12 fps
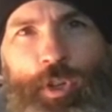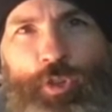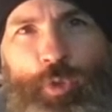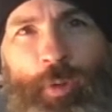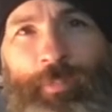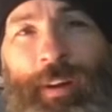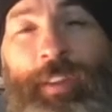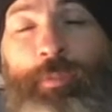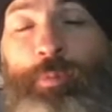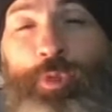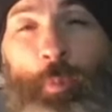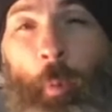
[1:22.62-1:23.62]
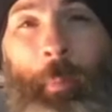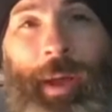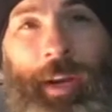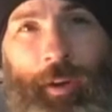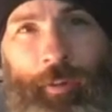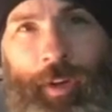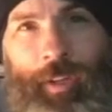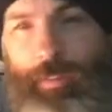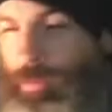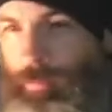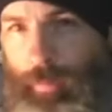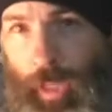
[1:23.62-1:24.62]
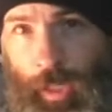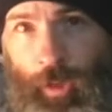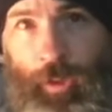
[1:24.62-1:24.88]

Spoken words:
So I find some Superman earrings. Not